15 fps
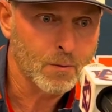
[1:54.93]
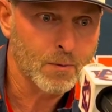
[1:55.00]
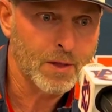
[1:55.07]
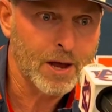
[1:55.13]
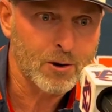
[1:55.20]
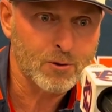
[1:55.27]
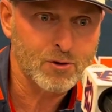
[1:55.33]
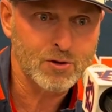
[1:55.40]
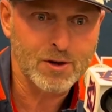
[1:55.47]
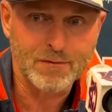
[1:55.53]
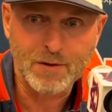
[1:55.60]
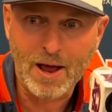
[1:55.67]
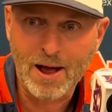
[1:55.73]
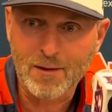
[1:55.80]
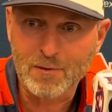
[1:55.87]
that'll
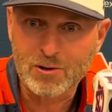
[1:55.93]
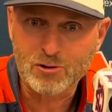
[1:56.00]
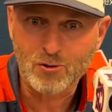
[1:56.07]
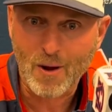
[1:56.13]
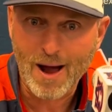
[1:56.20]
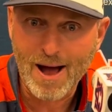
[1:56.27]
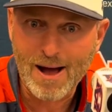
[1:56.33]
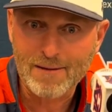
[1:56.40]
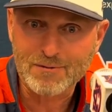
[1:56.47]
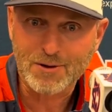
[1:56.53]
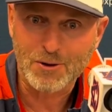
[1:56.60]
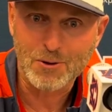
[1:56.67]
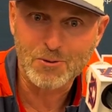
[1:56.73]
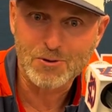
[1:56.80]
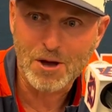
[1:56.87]
shift out the draft
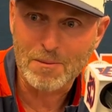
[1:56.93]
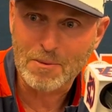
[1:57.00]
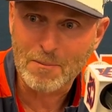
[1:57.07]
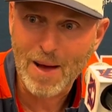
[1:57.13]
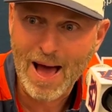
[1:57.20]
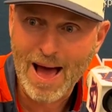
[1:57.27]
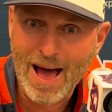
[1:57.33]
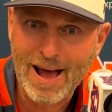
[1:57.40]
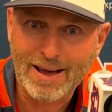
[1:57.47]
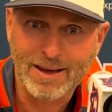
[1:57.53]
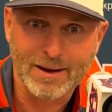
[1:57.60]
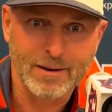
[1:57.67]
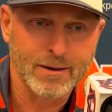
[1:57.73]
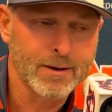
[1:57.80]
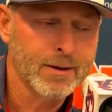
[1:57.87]
and who's coming back,
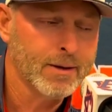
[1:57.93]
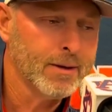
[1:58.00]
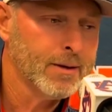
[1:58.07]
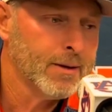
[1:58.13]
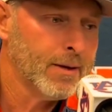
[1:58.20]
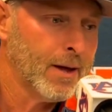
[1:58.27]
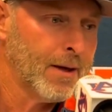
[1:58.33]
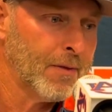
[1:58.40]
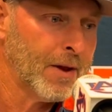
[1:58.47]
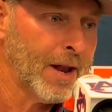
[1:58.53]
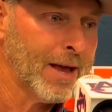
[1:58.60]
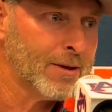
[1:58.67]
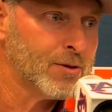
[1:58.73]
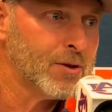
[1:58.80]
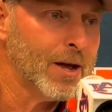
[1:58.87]
and the
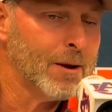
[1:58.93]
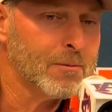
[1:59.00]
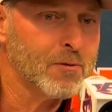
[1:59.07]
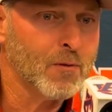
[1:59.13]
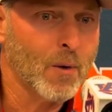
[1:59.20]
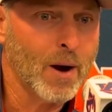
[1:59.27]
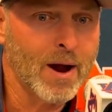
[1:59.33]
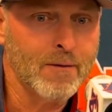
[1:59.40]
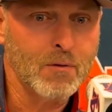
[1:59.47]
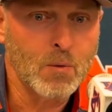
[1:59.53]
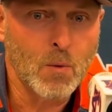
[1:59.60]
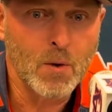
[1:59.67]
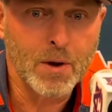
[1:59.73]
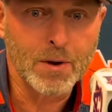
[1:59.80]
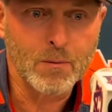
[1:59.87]
next steps for
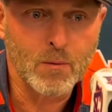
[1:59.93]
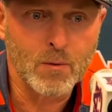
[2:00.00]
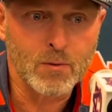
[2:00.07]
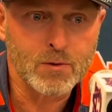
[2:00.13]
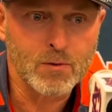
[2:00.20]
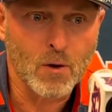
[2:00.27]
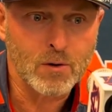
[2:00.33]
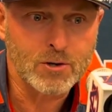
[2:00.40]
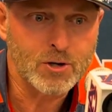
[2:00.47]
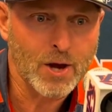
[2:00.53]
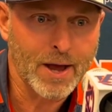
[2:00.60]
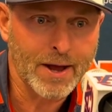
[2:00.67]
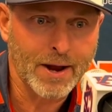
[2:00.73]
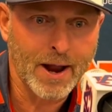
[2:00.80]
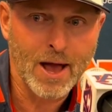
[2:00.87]
everyone. We'll start
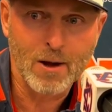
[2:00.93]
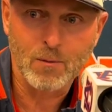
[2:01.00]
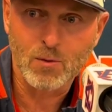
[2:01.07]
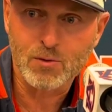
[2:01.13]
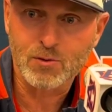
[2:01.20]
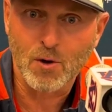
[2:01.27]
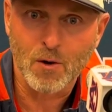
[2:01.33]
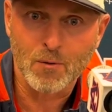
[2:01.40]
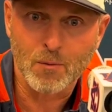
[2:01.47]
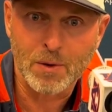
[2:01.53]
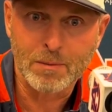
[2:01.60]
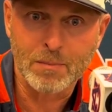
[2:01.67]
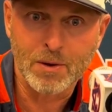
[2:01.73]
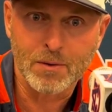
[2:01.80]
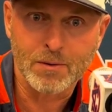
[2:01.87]
shaking out. We'll start
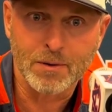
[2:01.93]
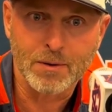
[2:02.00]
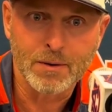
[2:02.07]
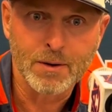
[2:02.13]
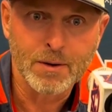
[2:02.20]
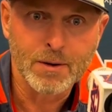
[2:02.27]
rebuilding